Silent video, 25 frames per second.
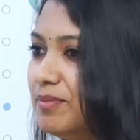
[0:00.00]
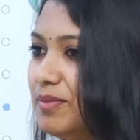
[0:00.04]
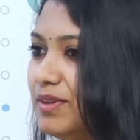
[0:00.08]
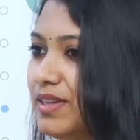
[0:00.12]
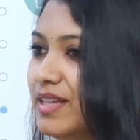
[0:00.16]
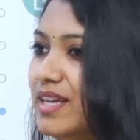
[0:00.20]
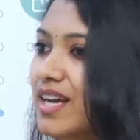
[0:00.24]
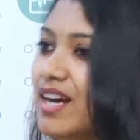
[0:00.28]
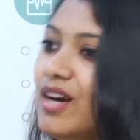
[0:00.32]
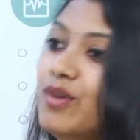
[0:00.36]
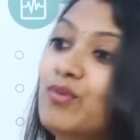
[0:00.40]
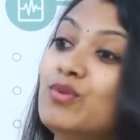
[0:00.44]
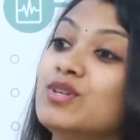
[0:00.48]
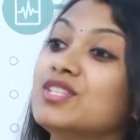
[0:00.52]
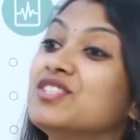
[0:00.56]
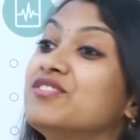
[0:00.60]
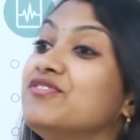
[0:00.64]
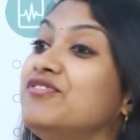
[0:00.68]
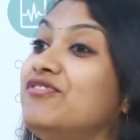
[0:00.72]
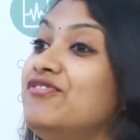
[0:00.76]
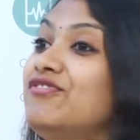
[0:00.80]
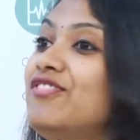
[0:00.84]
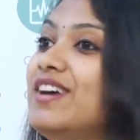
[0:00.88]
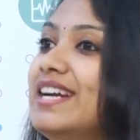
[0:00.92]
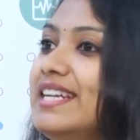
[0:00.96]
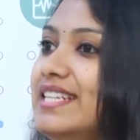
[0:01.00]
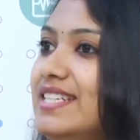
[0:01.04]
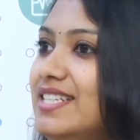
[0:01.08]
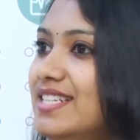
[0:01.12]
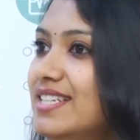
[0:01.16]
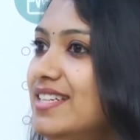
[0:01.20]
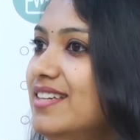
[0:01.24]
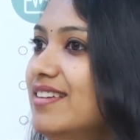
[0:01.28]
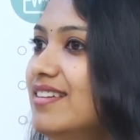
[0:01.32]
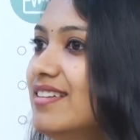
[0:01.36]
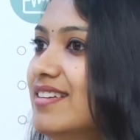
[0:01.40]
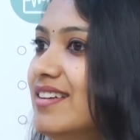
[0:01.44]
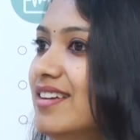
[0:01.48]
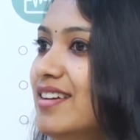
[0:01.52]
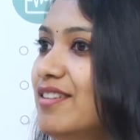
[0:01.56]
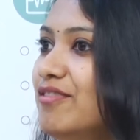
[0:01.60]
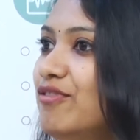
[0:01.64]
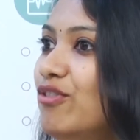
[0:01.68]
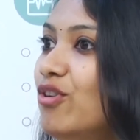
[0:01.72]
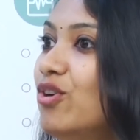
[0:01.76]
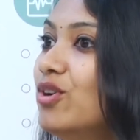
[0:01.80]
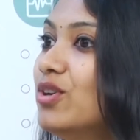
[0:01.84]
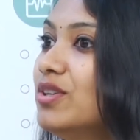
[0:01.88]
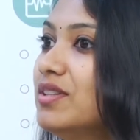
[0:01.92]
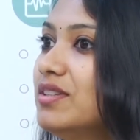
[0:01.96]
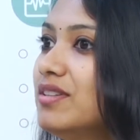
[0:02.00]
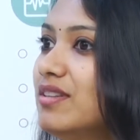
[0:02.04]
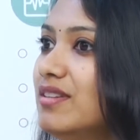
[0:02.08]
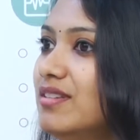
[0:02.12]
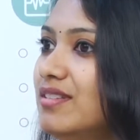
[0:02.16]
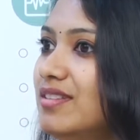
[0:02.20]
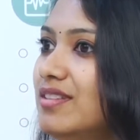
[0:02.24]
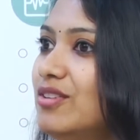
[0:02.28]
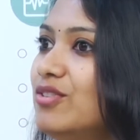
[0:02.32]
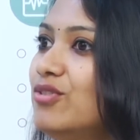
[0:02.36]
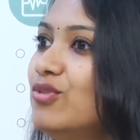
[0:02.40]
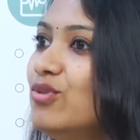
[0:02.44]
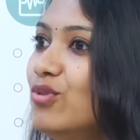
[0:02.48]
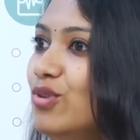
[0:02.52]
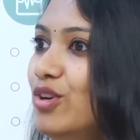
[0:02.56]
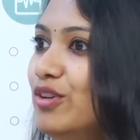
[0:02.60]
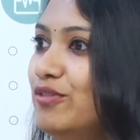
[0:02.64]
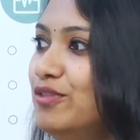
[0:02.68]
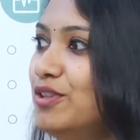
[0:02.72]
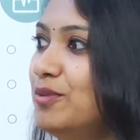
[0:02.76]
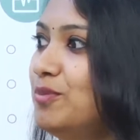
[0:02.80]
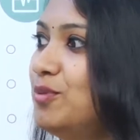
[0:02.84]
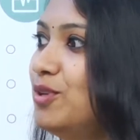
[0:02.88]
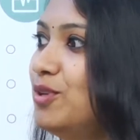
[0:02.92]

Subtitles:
Priya was fighting for the role of the